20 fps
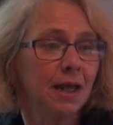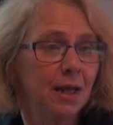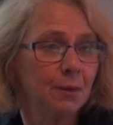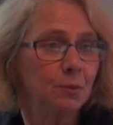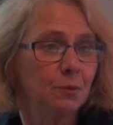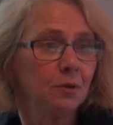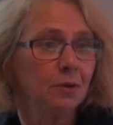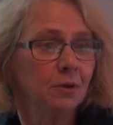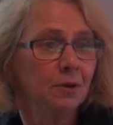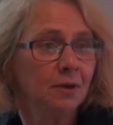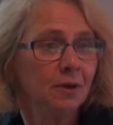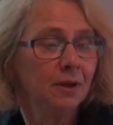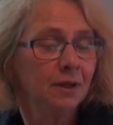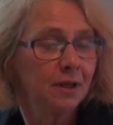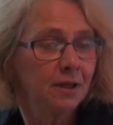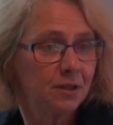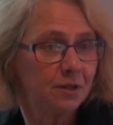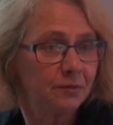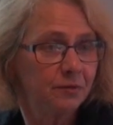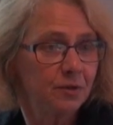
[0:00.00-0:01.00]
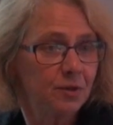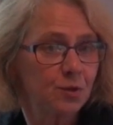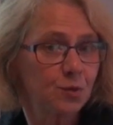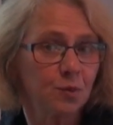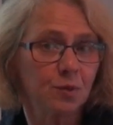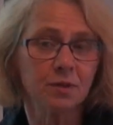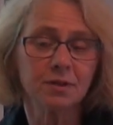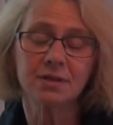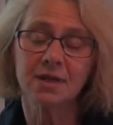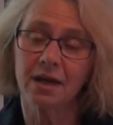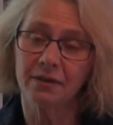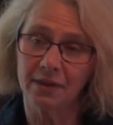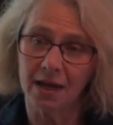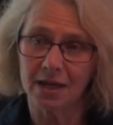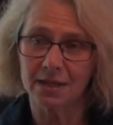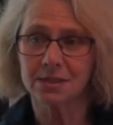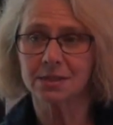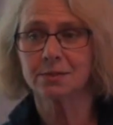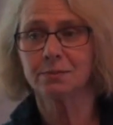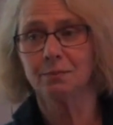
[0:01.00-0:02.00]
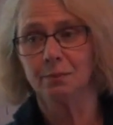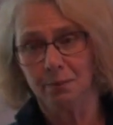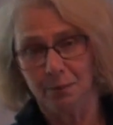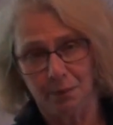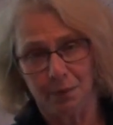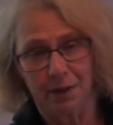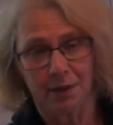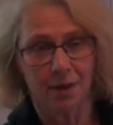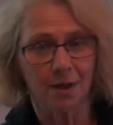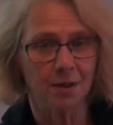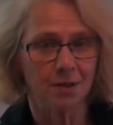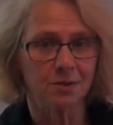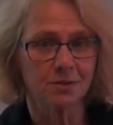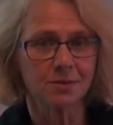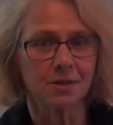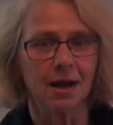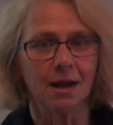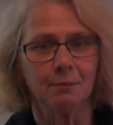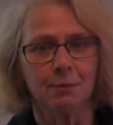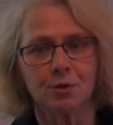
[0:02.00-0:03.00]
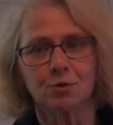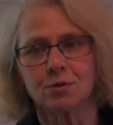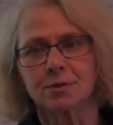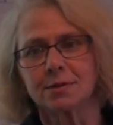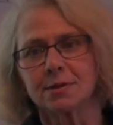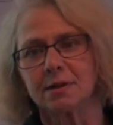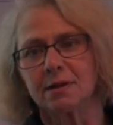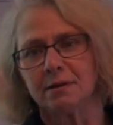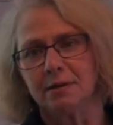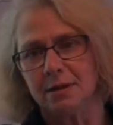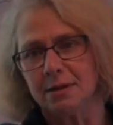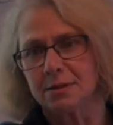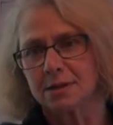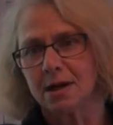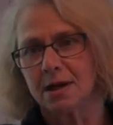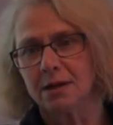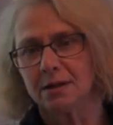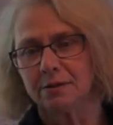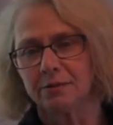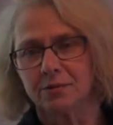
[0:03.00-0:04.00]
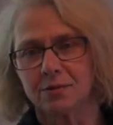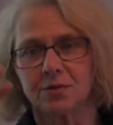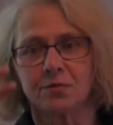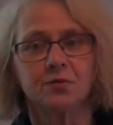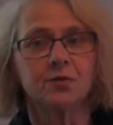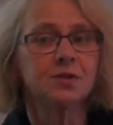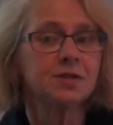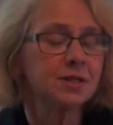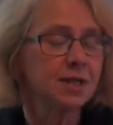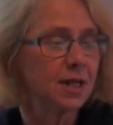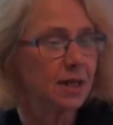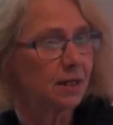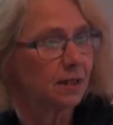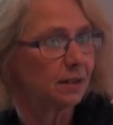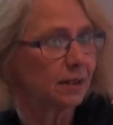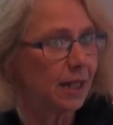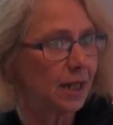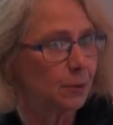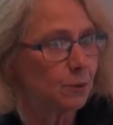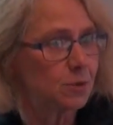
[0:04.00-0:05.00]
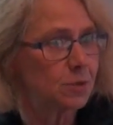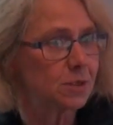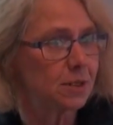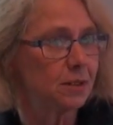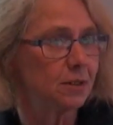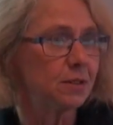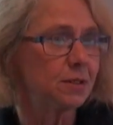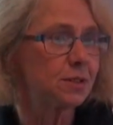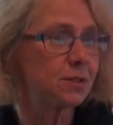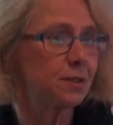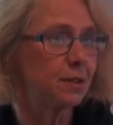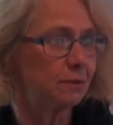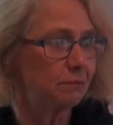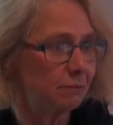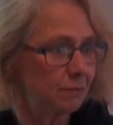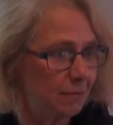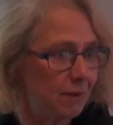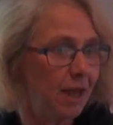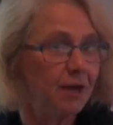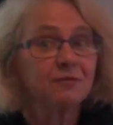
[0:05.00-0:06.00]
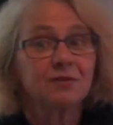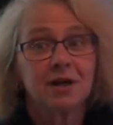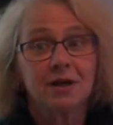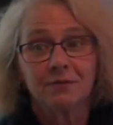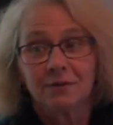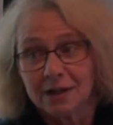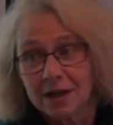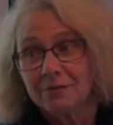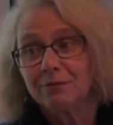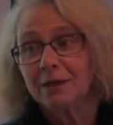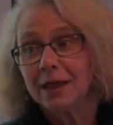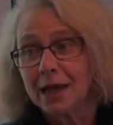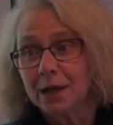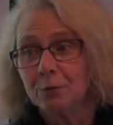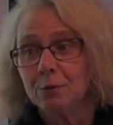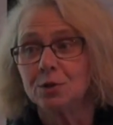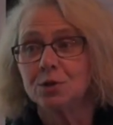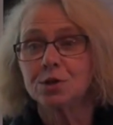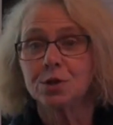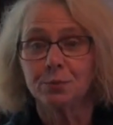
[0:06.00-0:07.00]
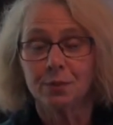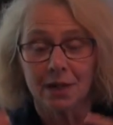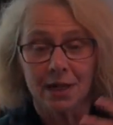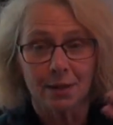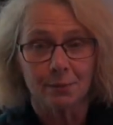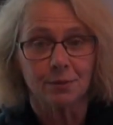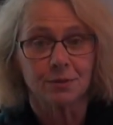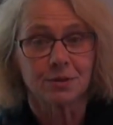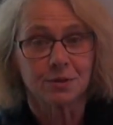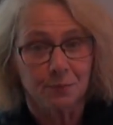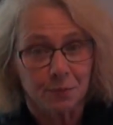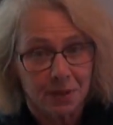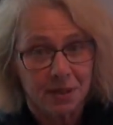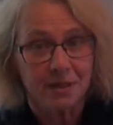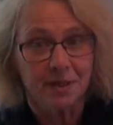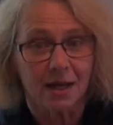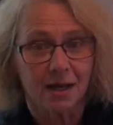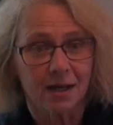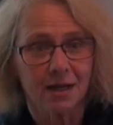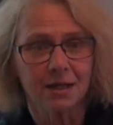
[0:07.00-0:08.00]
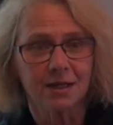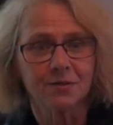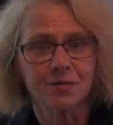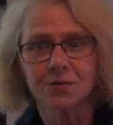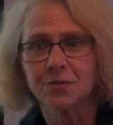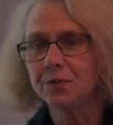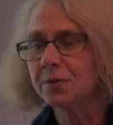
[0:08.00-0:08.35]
able individuals, and that's because I'm interested in these kind of sophisticated language skills that you have to have enough language to be able to be that kind of